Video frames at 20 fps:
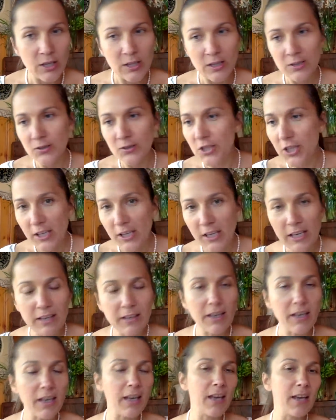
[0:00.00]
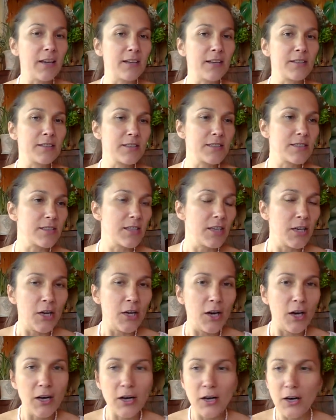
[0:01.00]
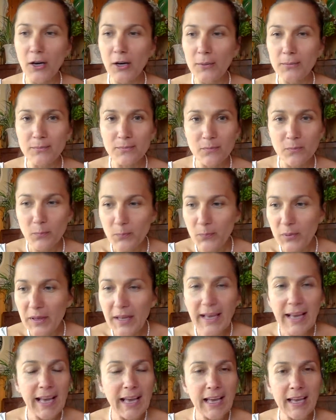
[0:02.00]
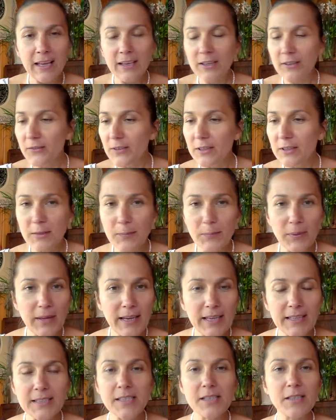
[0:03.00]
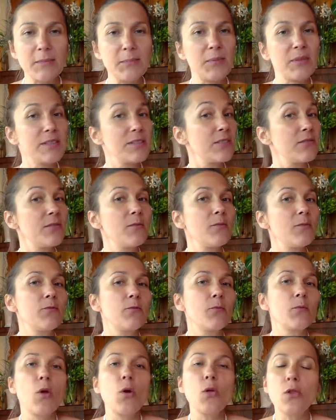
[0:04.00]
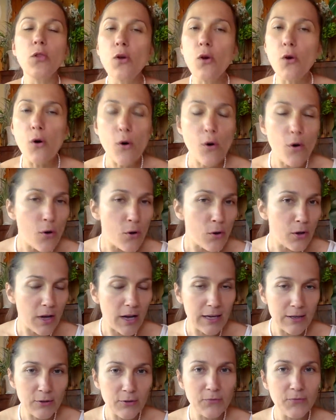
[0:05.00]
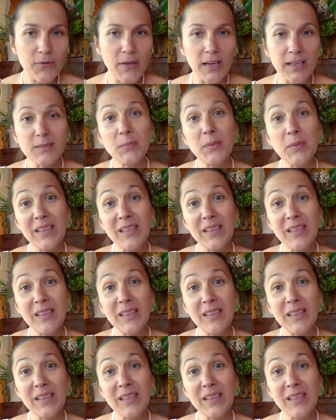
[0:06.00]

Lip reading: checking ears, playing with the play therapist, all kind of things. But